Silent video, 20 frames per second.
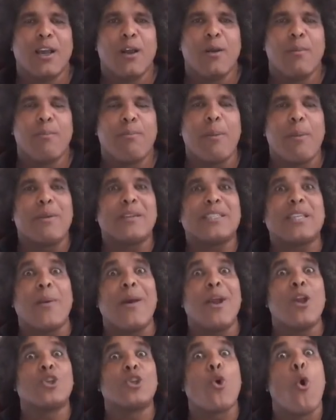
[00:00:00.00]
people say, well,
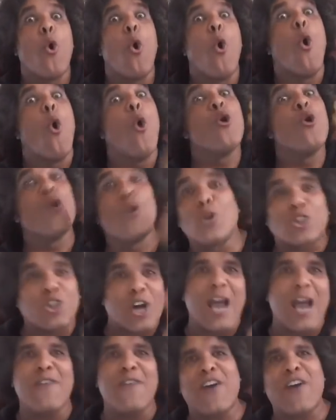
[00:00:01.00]
it's who you
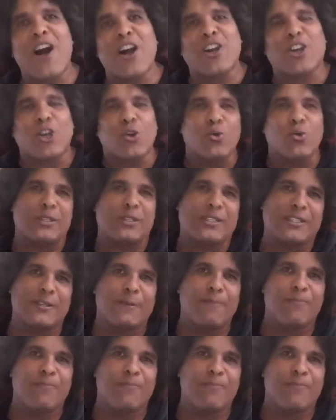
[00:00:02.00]
try for accuse.